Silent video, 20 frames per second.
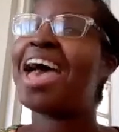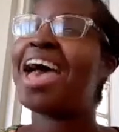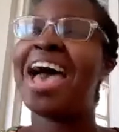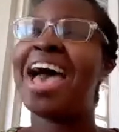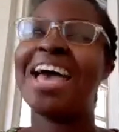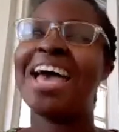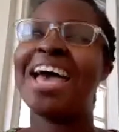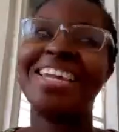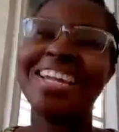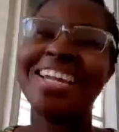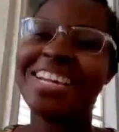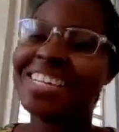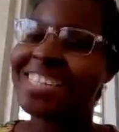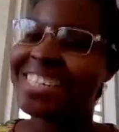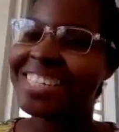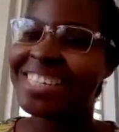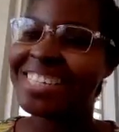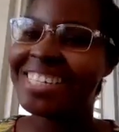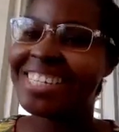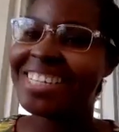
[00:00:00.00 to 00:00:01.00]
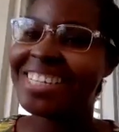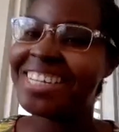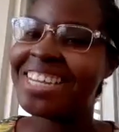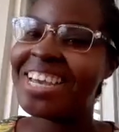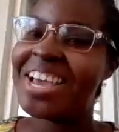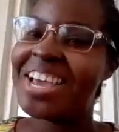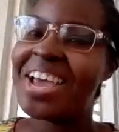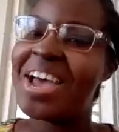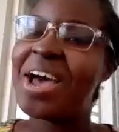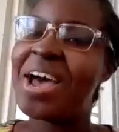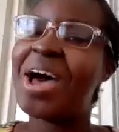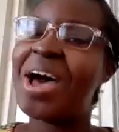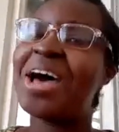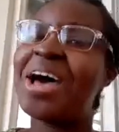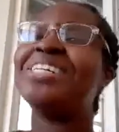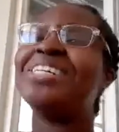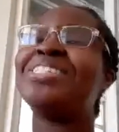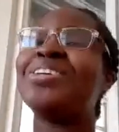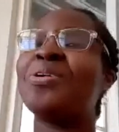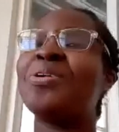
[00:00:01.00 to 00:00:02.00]
I didn't. So
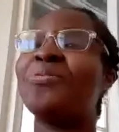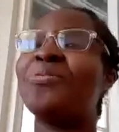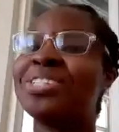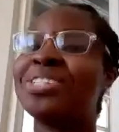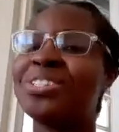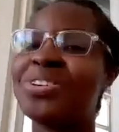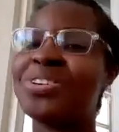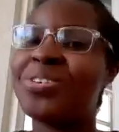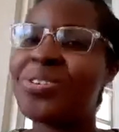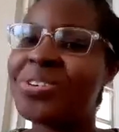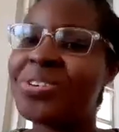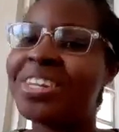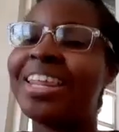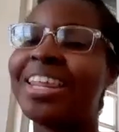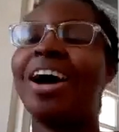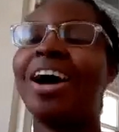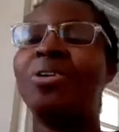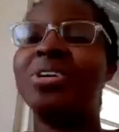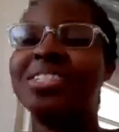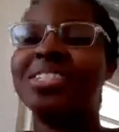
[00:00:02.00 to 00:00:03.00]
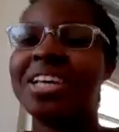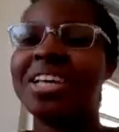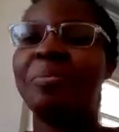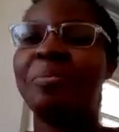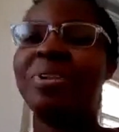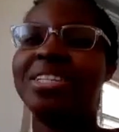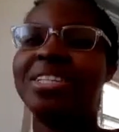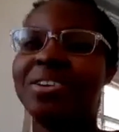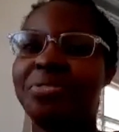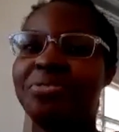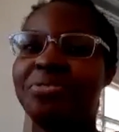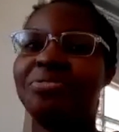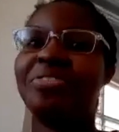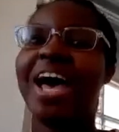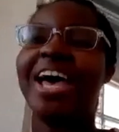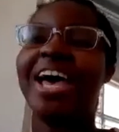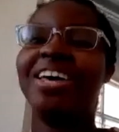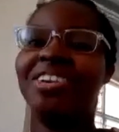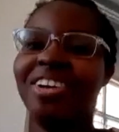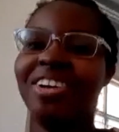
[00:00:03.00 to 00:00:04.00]
it was good that I was able to
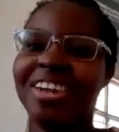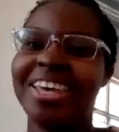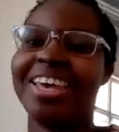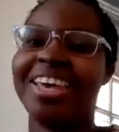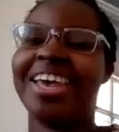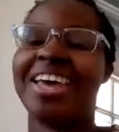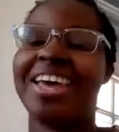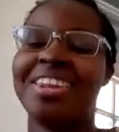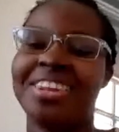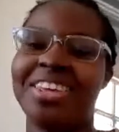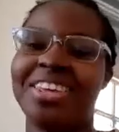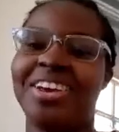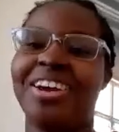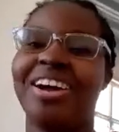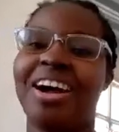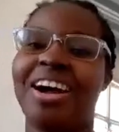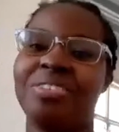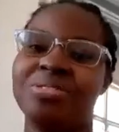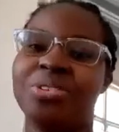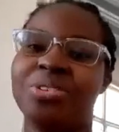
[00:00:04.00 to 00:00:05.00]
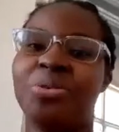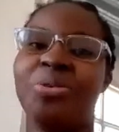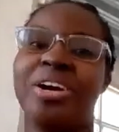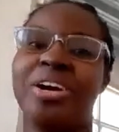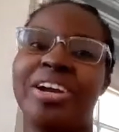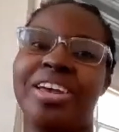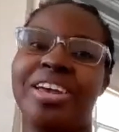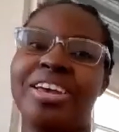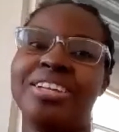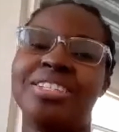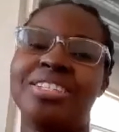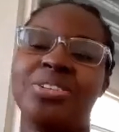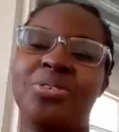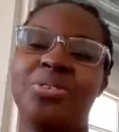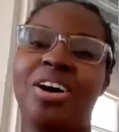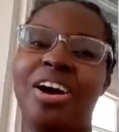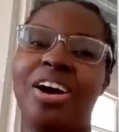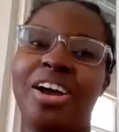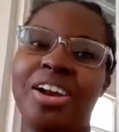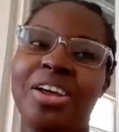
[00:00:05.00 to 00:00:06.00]
finally get there after working so
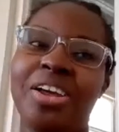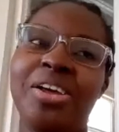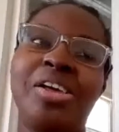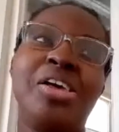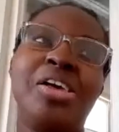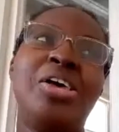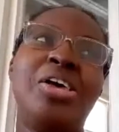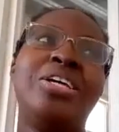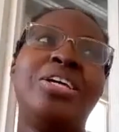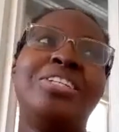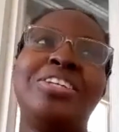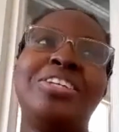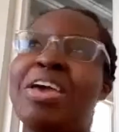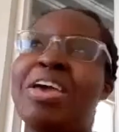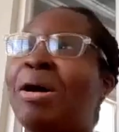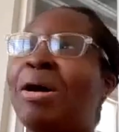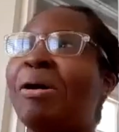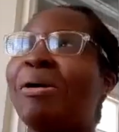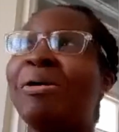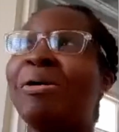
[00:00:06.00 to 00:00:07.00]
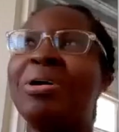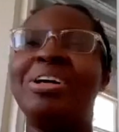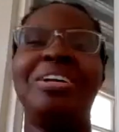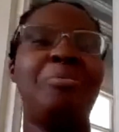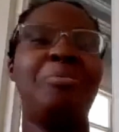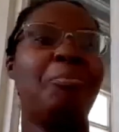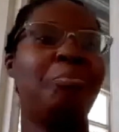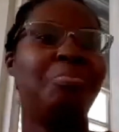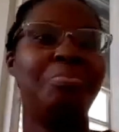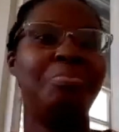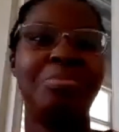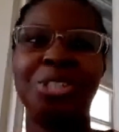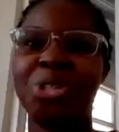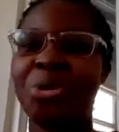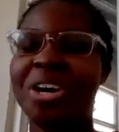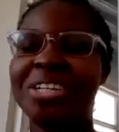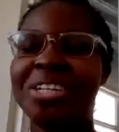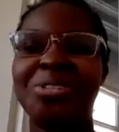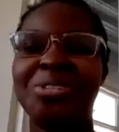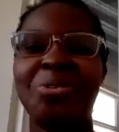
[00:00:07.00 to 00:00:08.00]
hard. So yeah, short
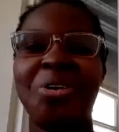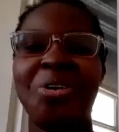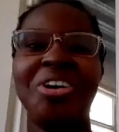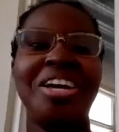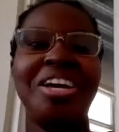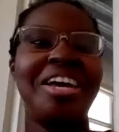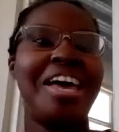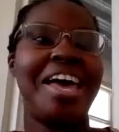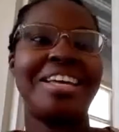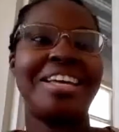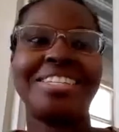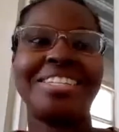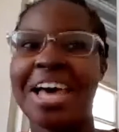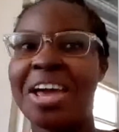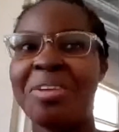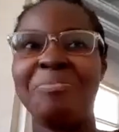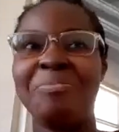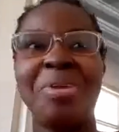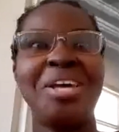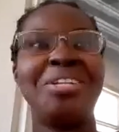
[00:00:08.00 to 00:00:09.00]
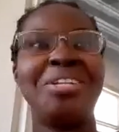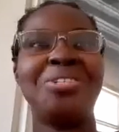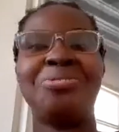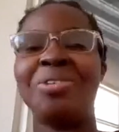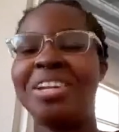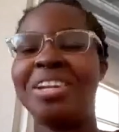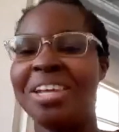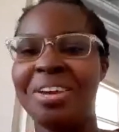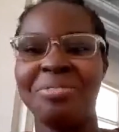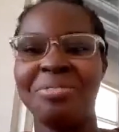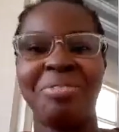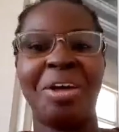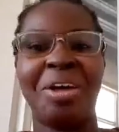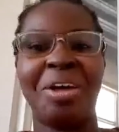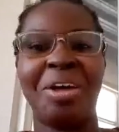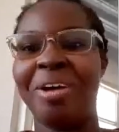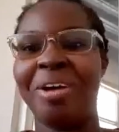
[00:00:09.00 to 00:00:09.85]
story, excitement, relief, and